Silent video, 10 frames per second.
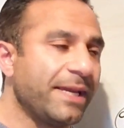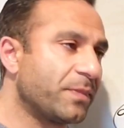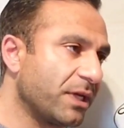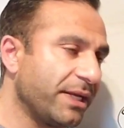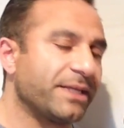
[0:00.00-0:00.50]

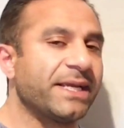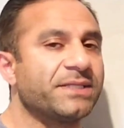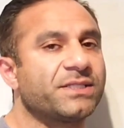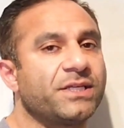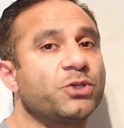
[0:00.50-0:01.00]
keep the
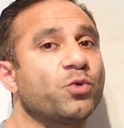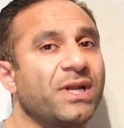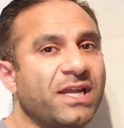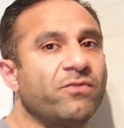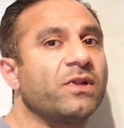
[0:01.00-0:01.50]
intensity
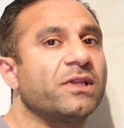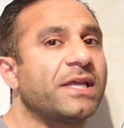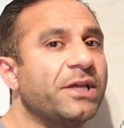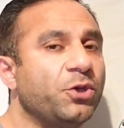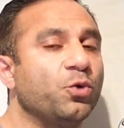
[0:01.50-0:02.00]
to a
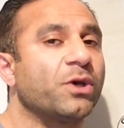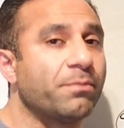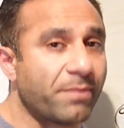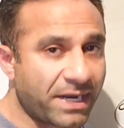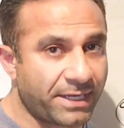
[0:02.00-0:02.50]
level that you
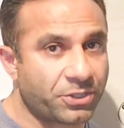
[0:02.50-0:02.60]
can